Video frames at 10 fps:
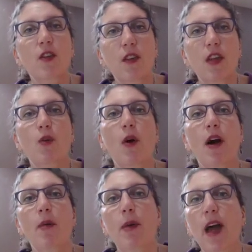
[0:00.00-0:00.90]
and to see
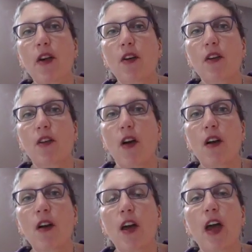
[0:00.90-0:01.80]
what our patterns
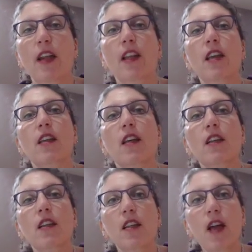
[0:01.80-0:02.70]
are, and then
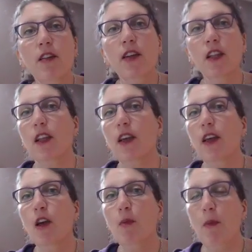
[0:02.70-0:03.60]
to
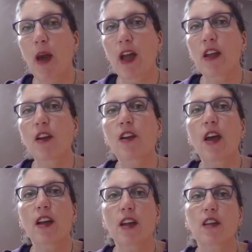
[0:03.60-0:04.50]
lovingly
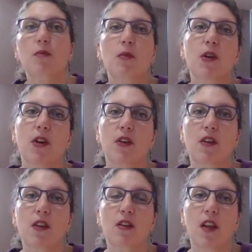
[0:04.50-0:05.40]
manage and
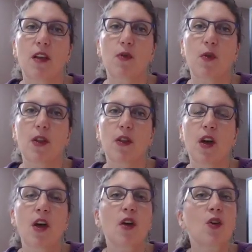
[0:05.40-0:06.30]
experience this life with.
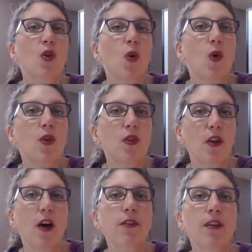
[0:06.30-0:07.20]
So
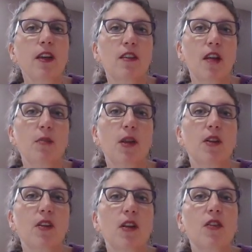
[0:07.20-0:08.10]

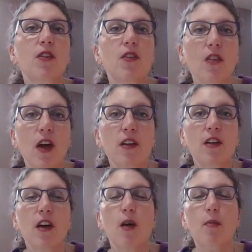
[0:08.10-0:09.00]
self-acceptance is
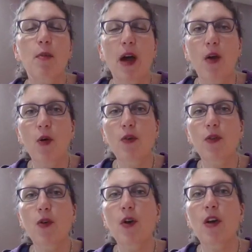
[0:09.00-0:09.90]
such a
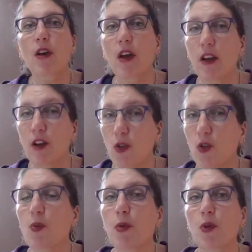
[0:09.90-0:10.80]
powerful and
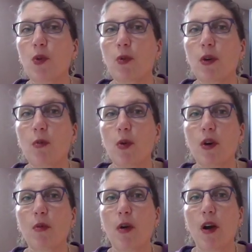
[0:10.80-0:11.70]
super, super
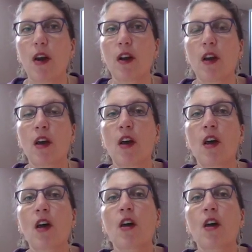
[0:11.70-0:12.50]
important part.